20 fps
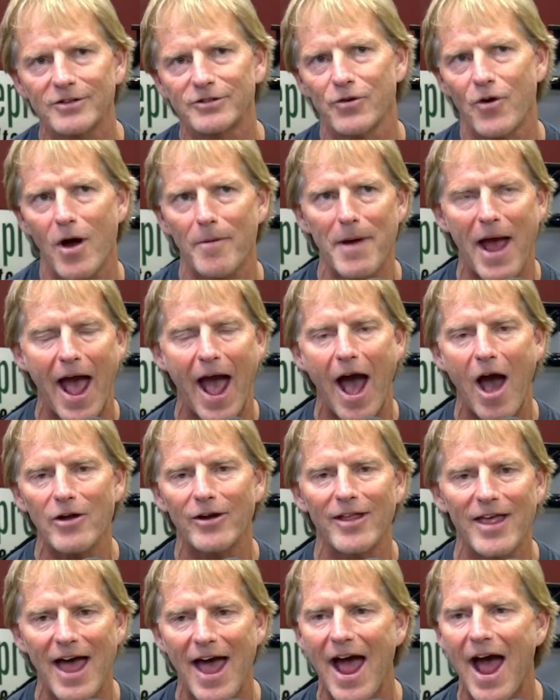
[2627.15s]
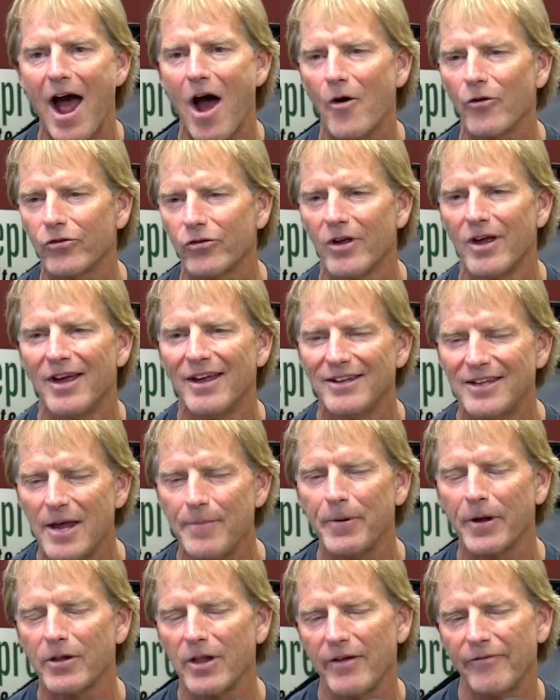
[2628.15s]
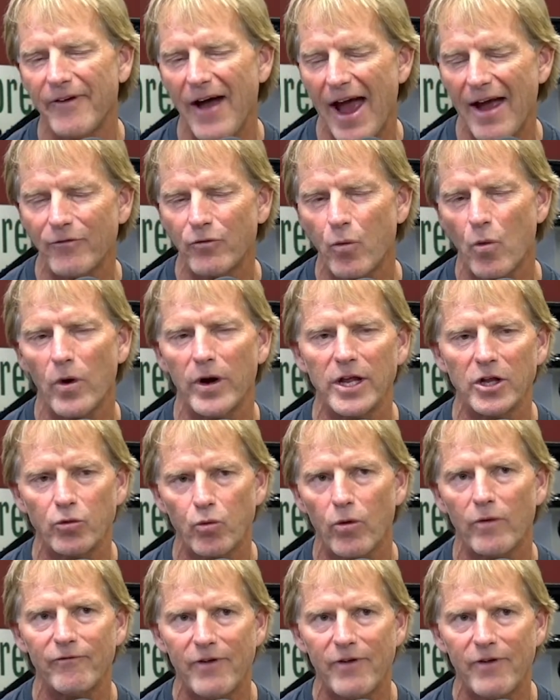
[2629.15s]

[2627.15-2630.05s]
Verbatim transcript: So I'm out of the house, typically five twenty,